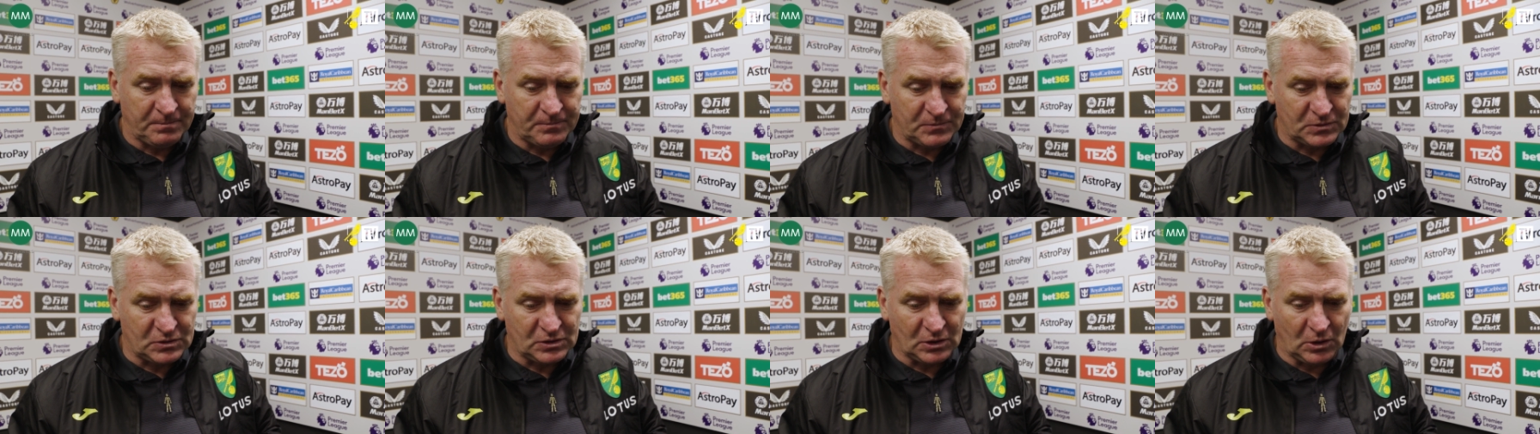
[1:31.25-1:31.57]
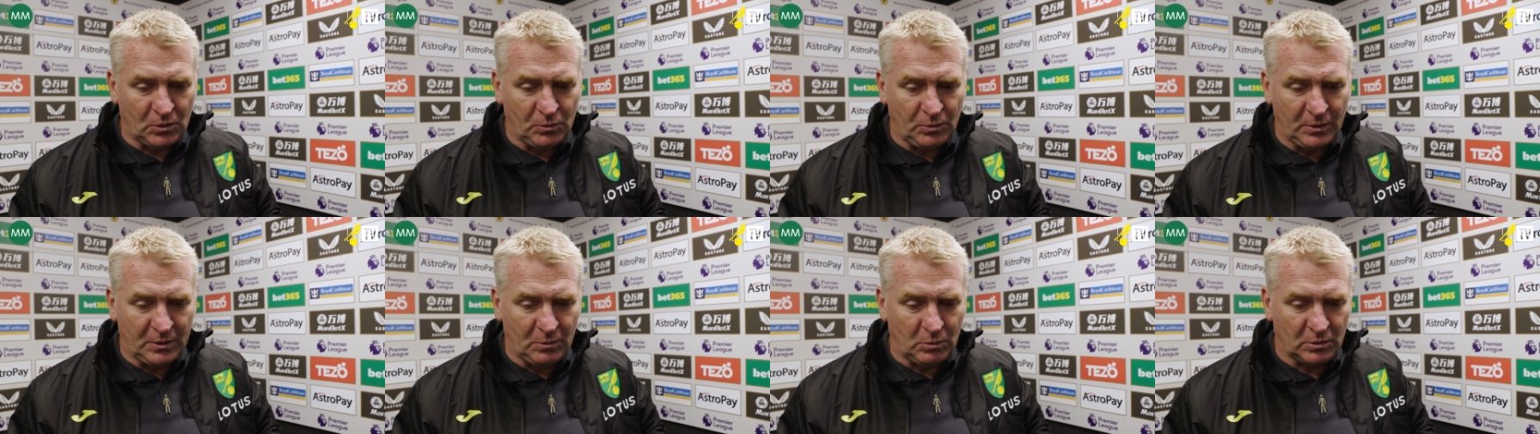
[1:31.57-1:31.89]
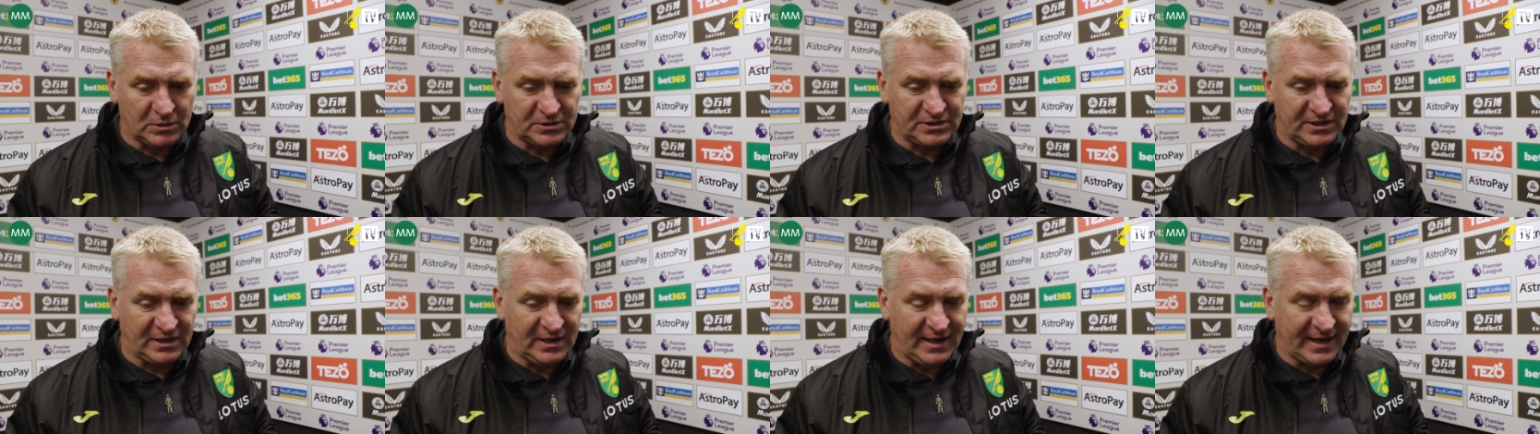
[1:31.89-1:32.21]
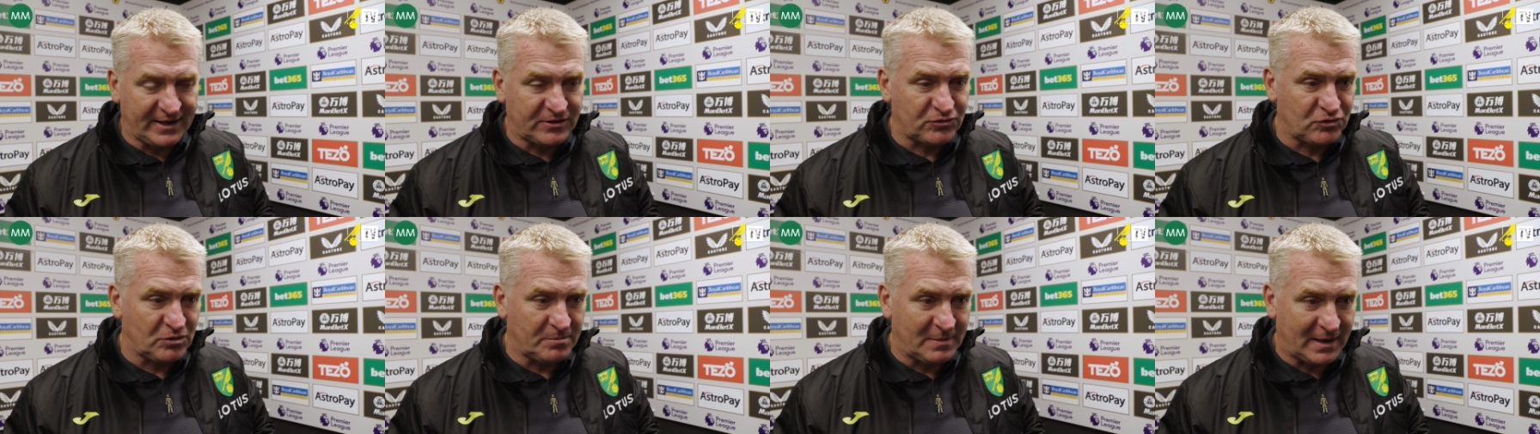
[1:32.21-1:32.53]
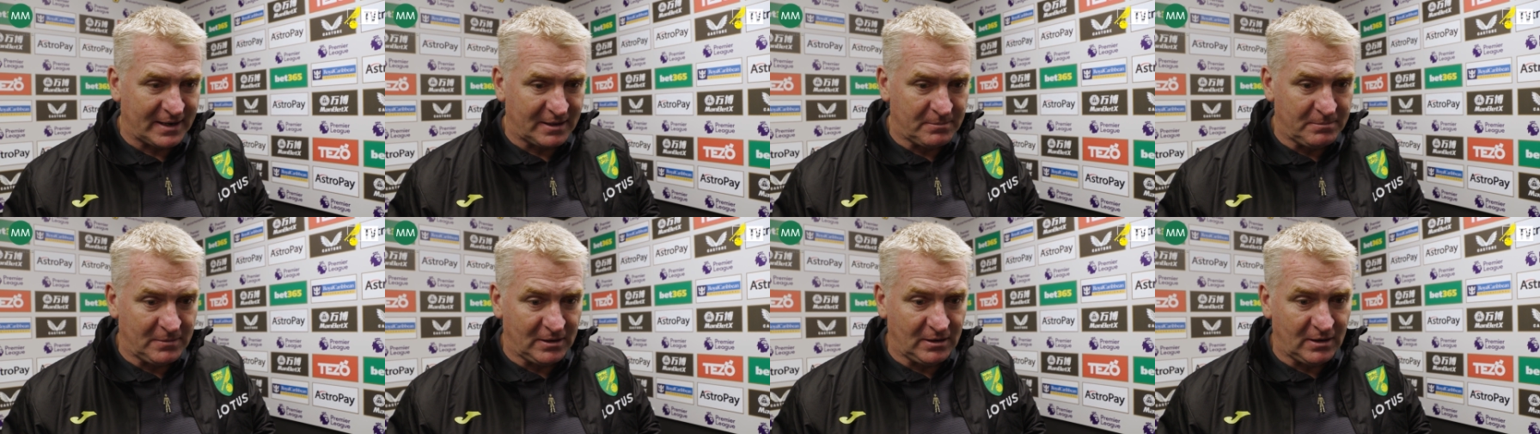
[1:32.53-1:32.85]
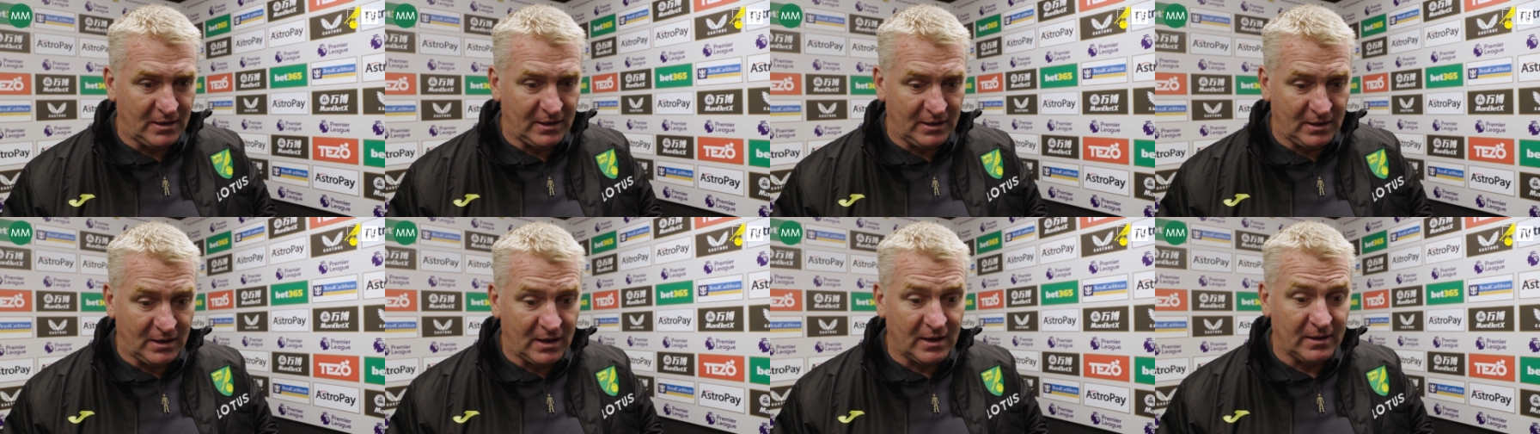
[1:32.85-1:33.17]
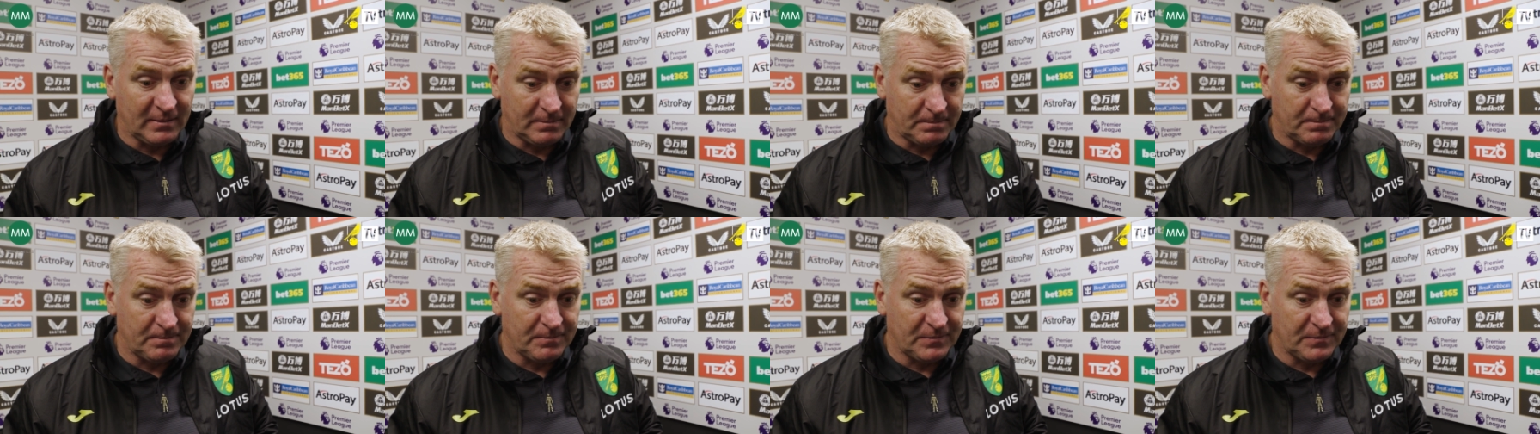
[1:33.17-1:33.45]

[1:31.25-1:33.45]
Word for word: So we wanted an extra man in, in, uh,